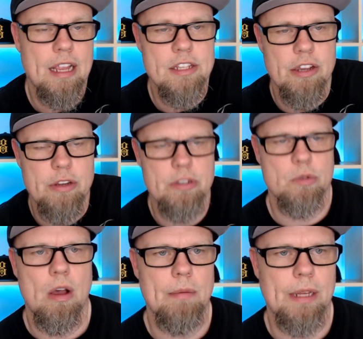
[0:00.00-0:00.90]
can tell you as
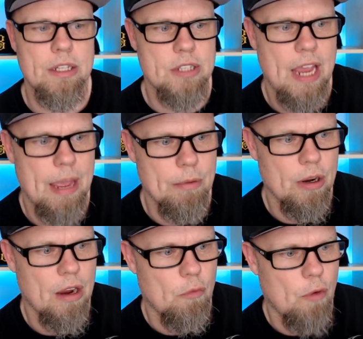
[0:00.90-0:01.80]
well because I am a